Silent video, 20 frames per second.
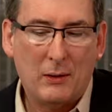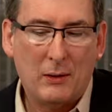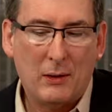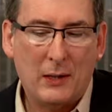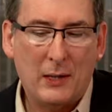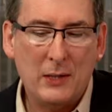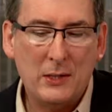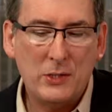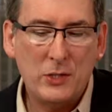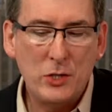
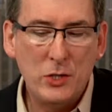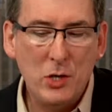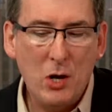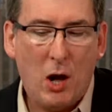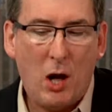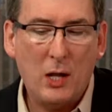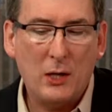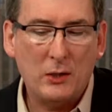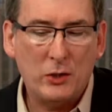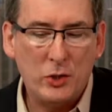it's
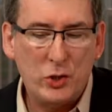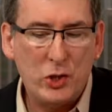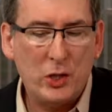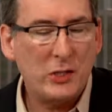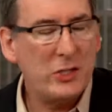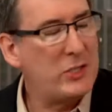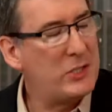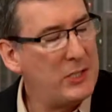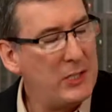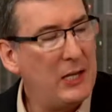not
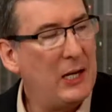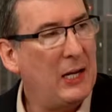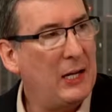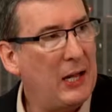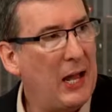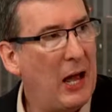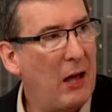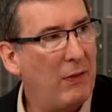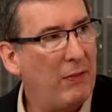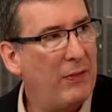just sitting
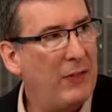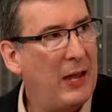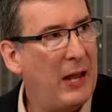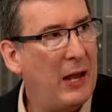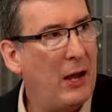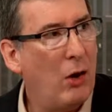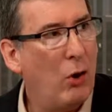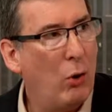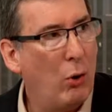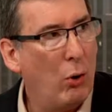out
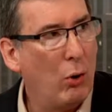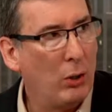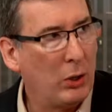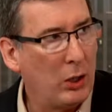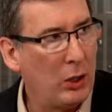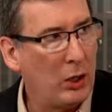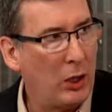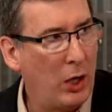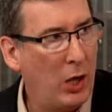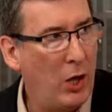there all
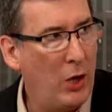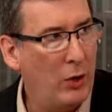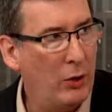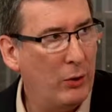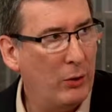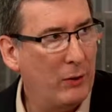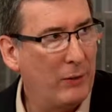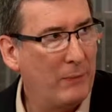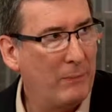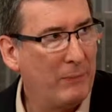
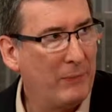alone.